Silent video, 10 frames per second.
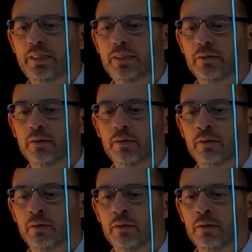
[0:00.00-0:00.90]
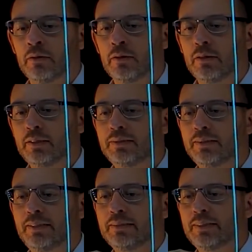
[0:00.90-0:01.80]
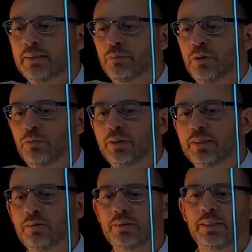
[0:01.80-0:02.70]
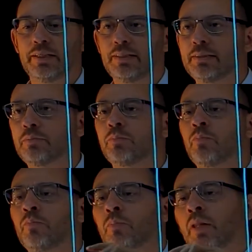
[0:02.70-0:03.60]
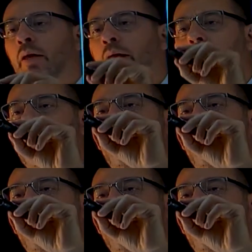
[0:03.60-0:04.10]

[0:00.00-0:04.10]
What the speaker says: D, is the distance between these 2 circuits. And